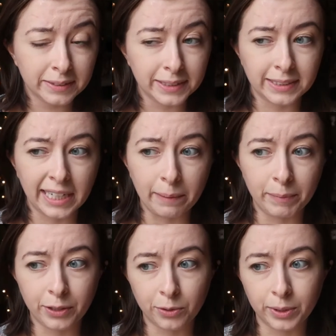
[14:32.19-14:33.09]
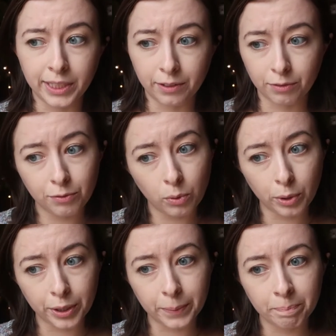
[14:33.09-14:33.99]
less time in 3 and
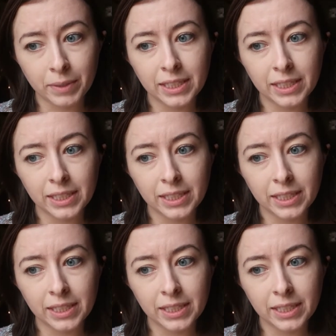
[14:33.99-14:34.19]
4